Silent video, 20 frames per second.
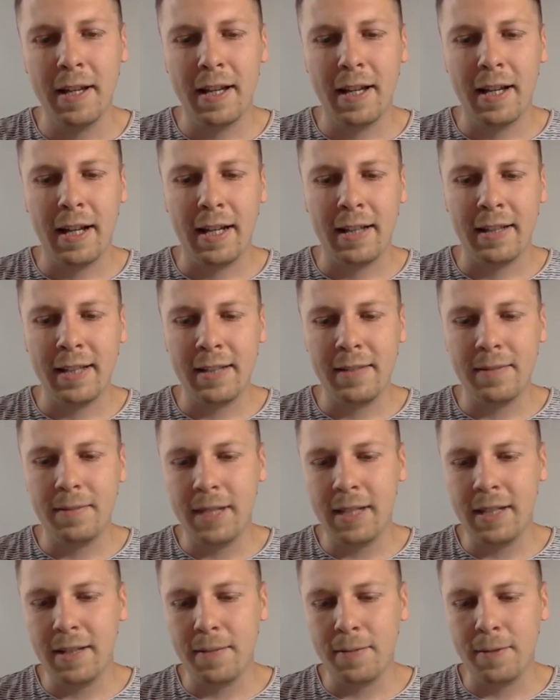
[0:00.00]
And that
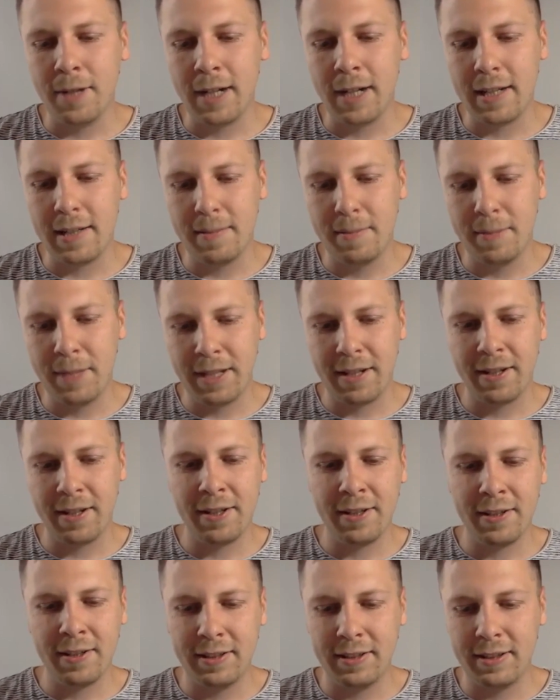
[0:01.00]
really works
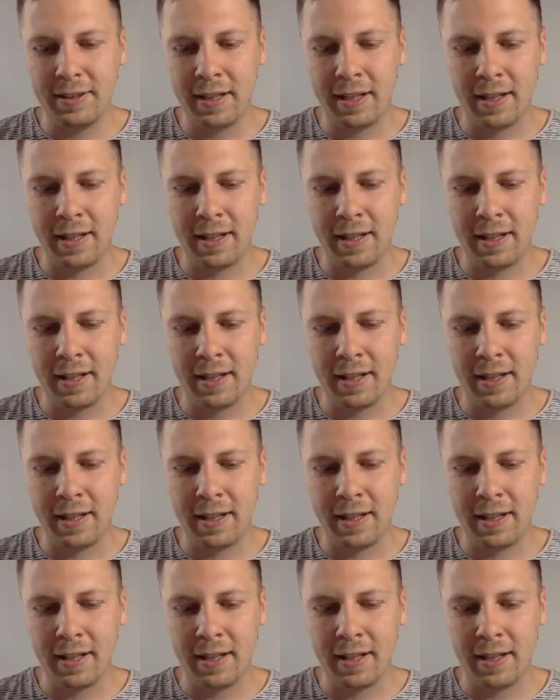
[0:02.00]
because